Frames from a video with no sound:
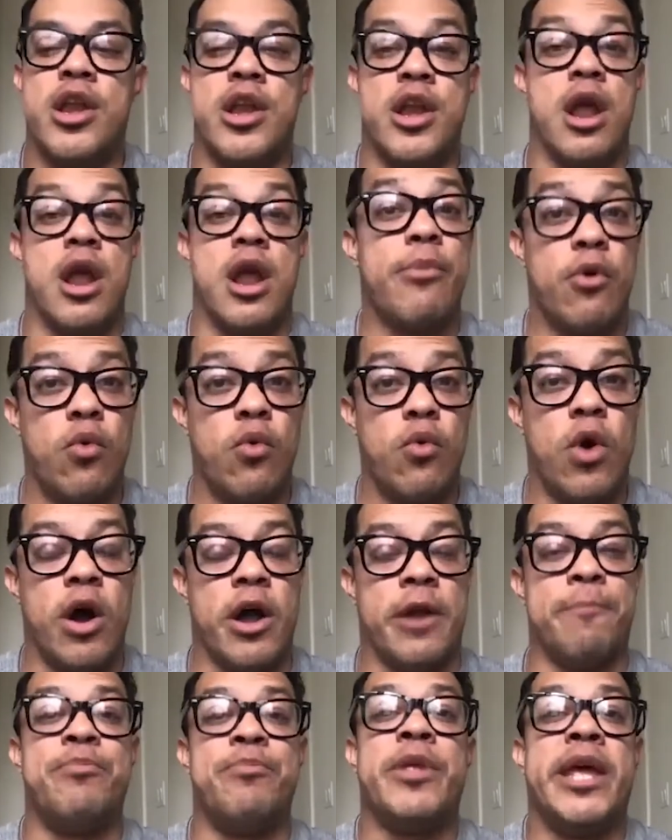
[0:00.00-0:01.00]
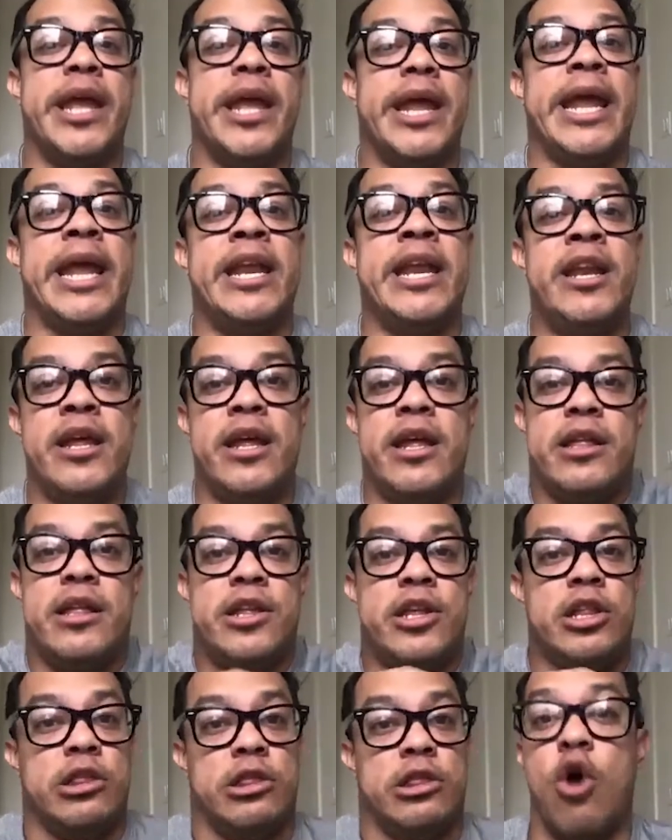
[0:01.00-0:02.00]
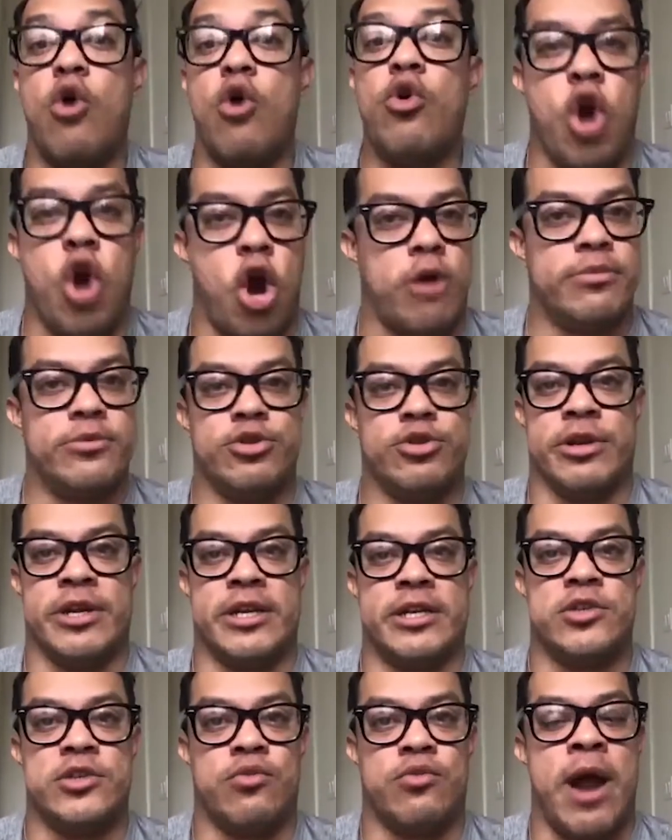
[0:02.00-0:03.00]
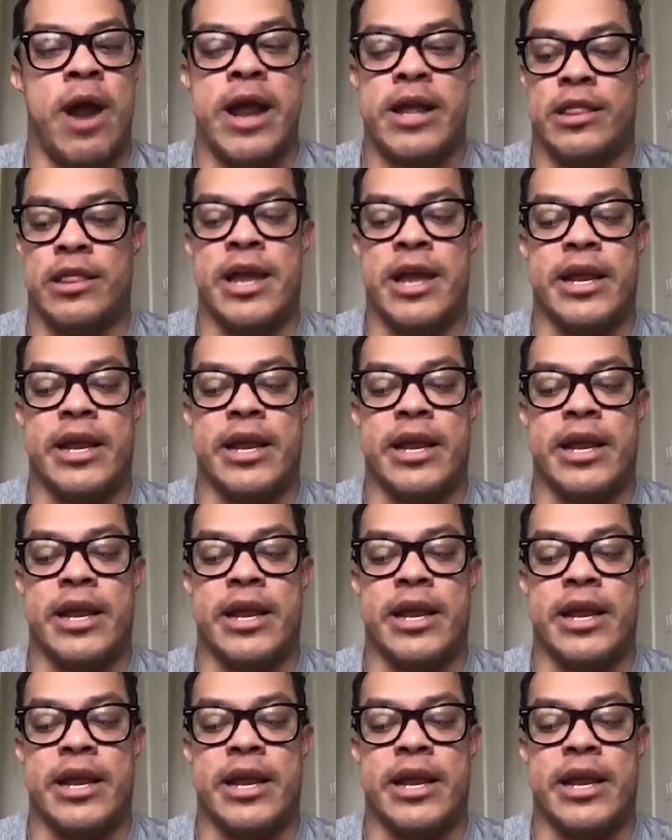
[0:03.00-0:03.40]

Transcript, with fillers: Number one, any low carb drinks, right?